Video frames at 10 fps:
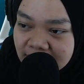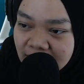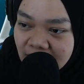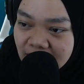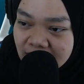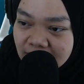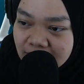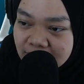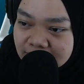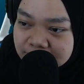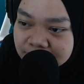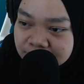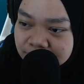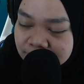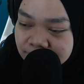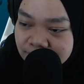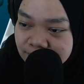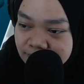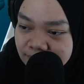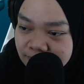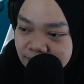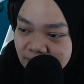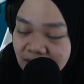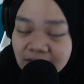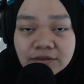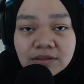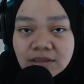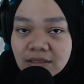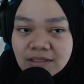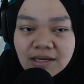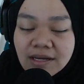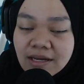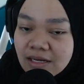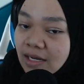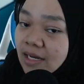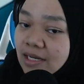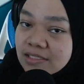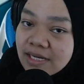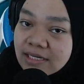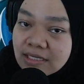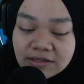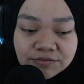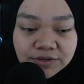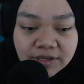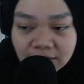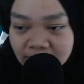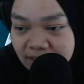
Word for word: Um, I don't know. I, I I can't say anything for now.